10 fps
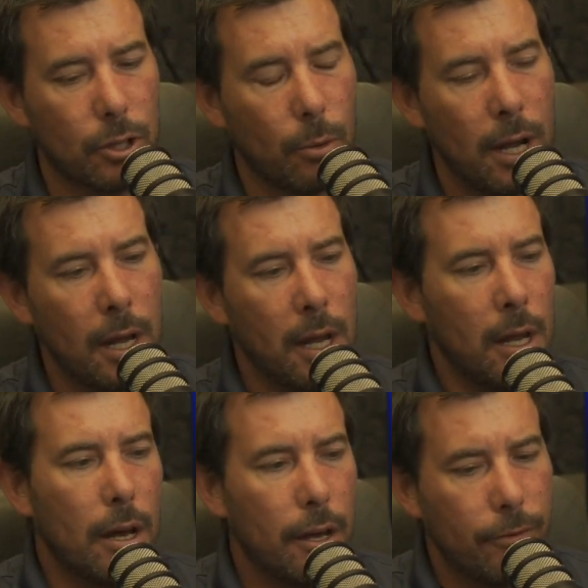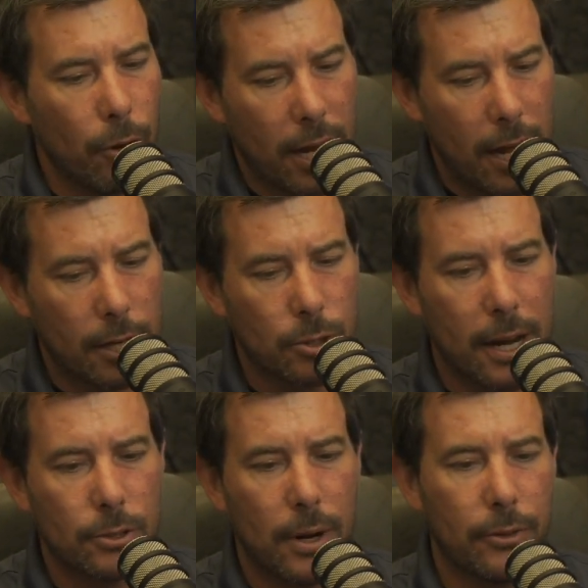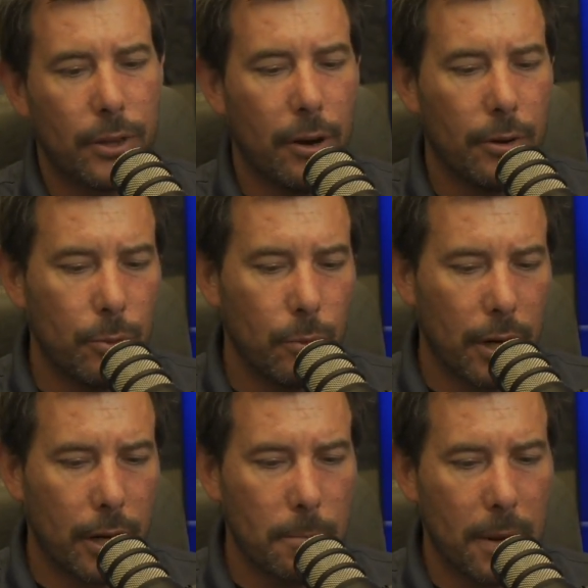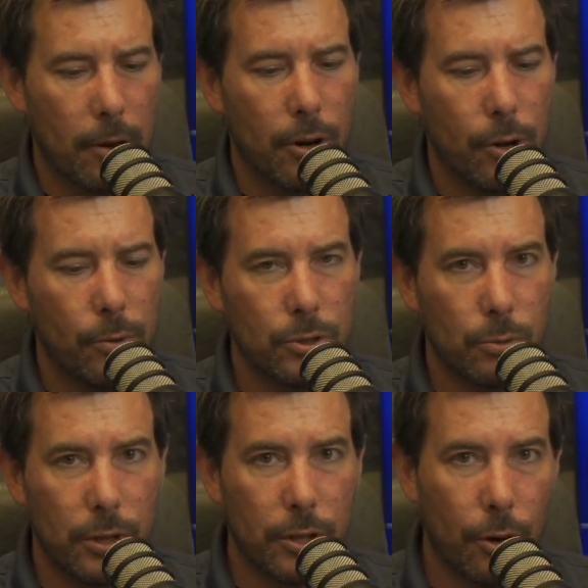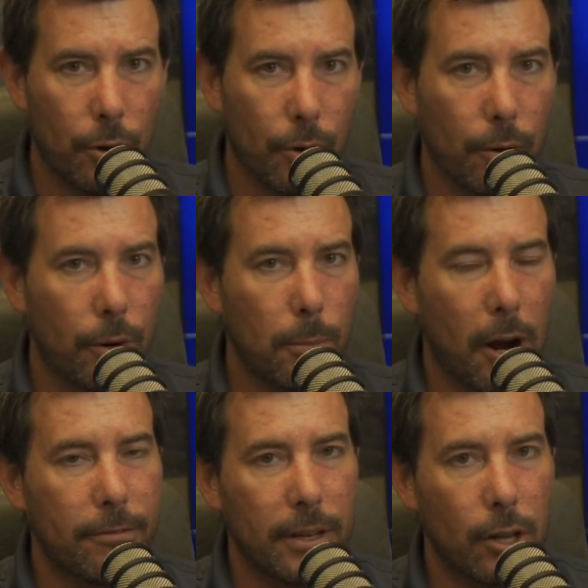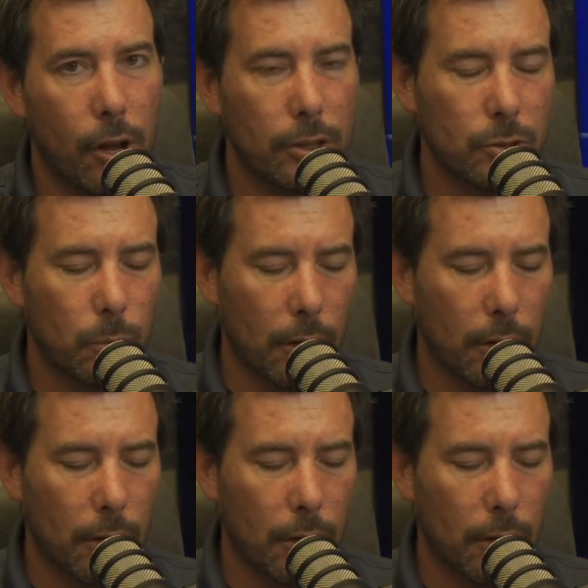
So if you're a contractor out there and you want to compare notes with your profit and loss,